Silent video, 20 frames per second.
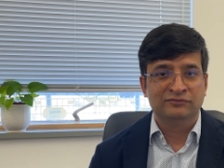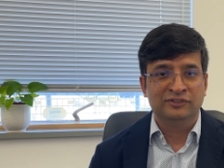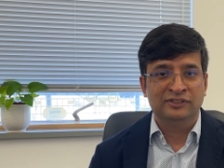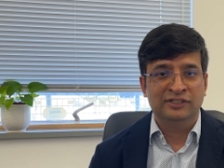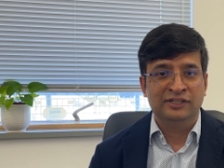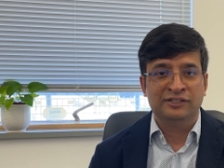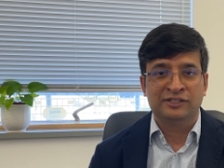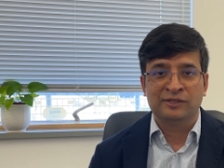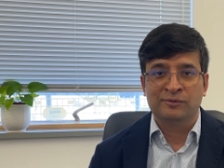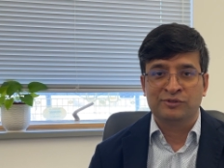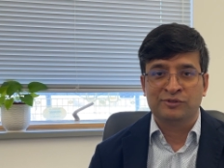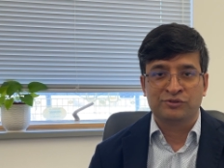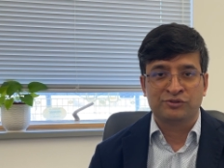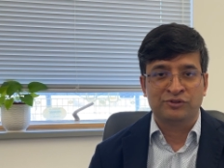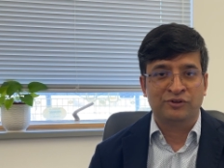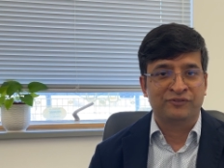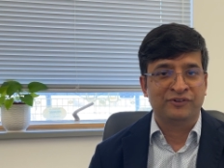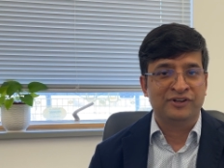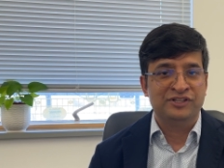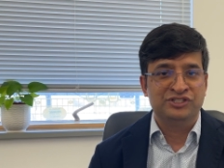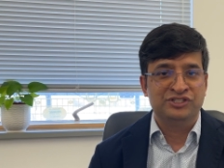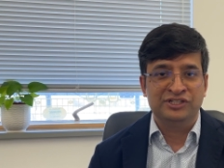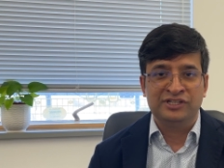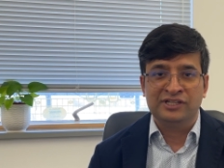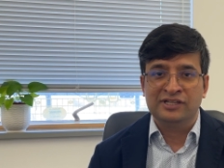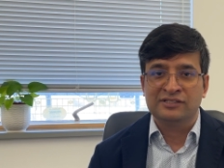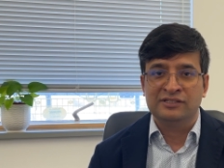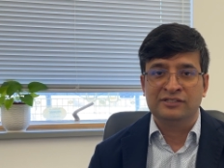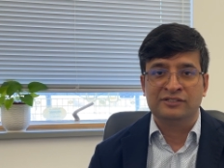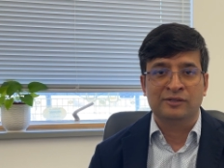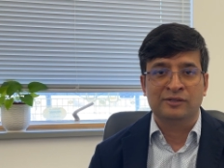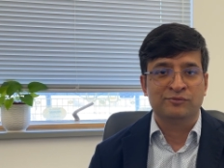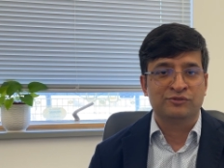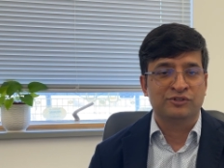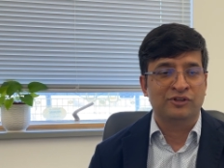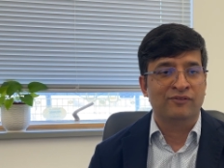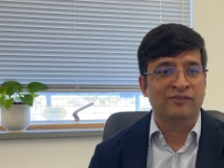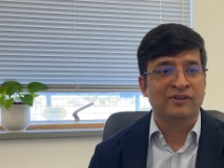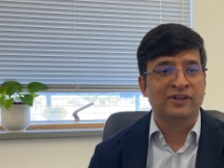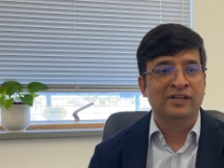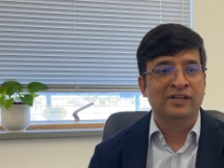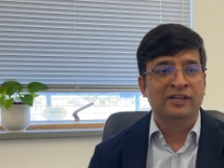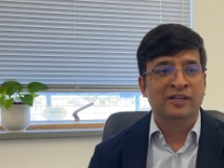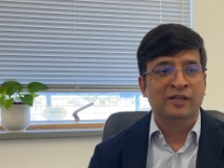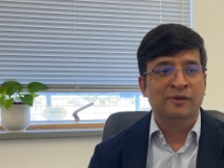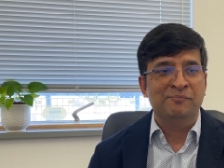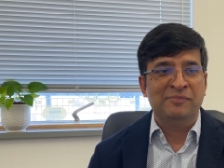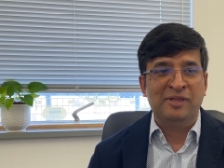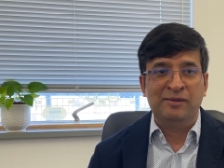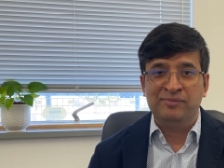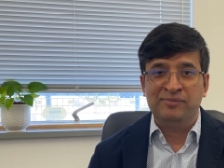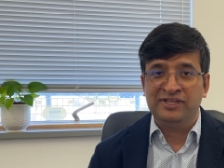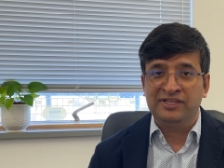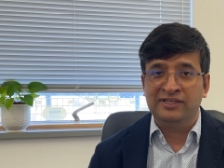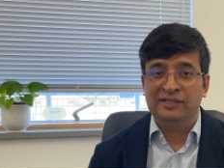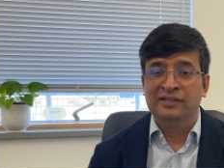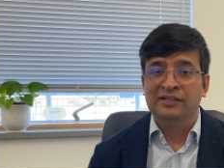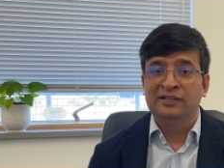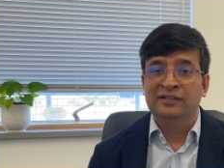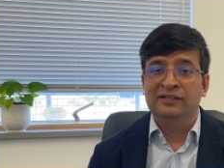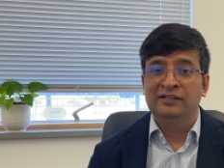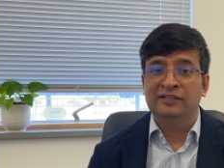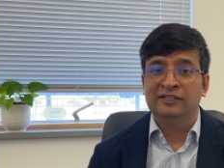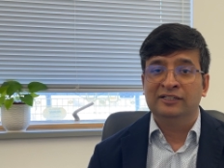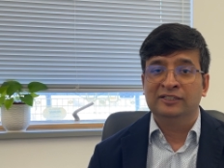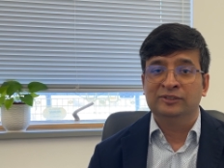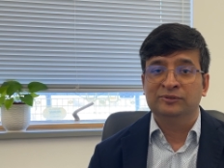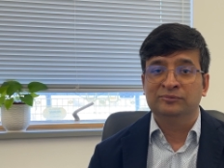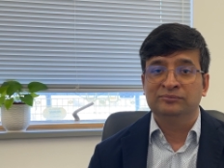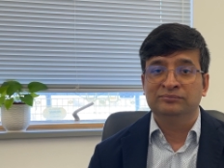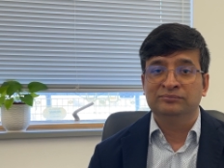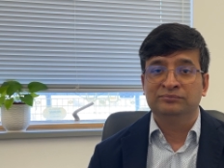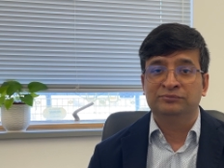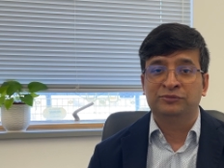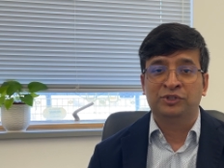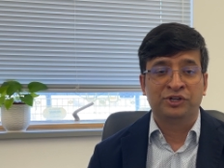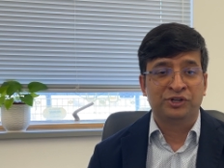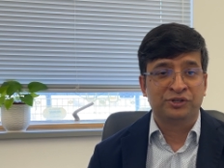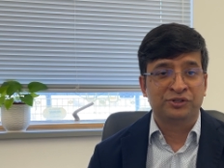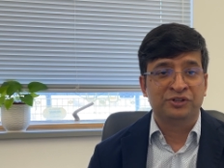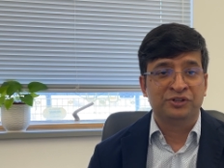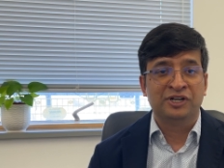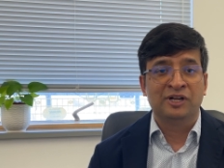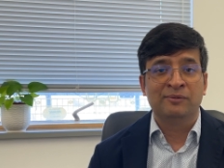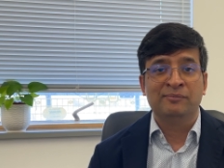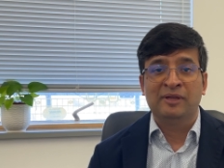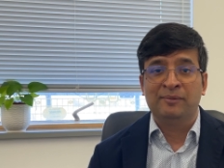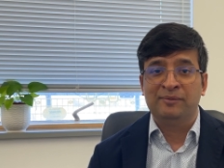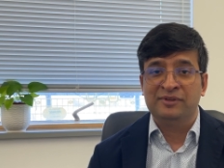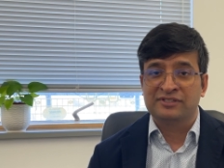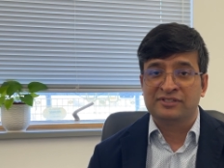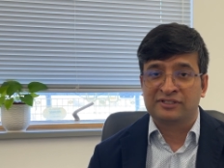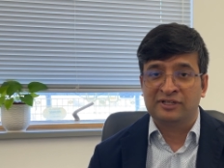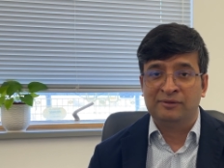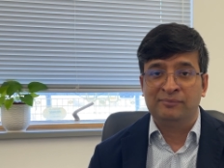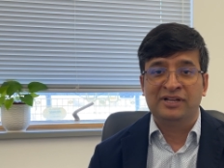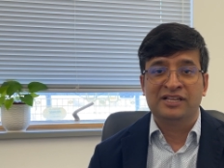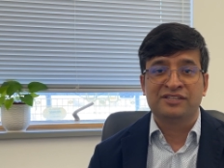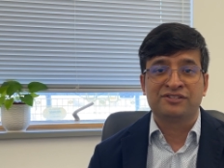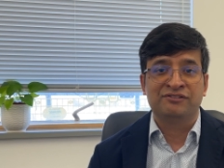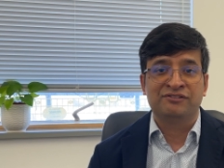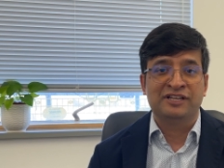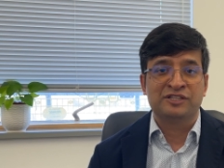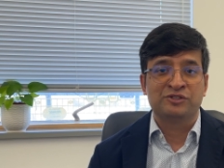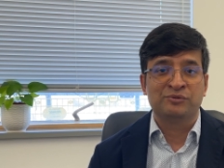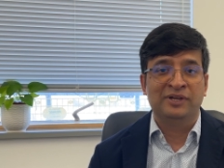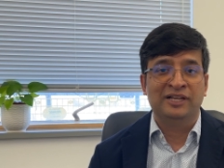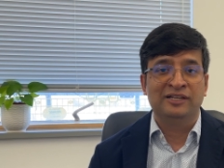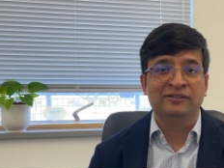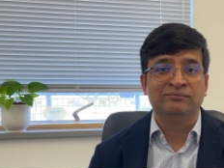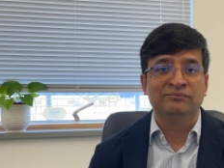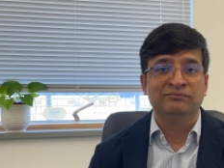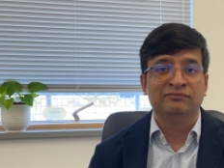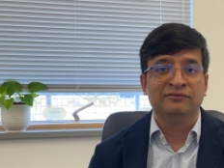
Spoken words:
in terms of software engineers, in terms of maybe product owner, maybe Scrum Master as well,